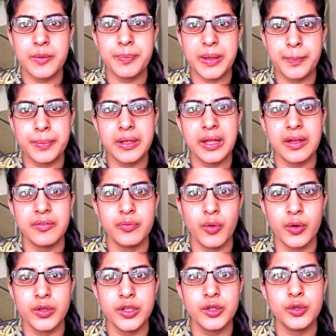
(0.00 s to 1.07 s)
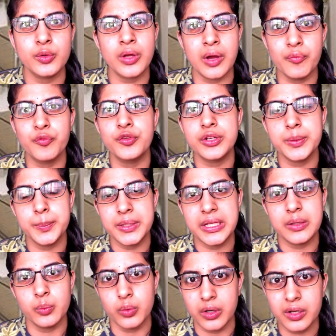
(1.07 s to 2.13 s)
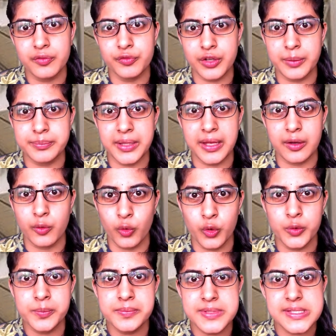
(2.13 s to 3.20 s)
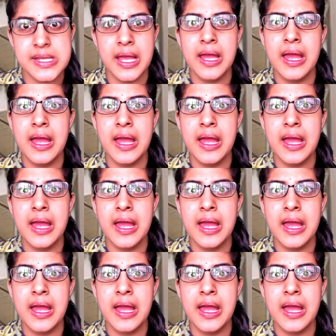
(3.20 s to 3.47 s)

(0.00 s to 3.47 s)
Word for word: people have wanted to comfortably work from their homes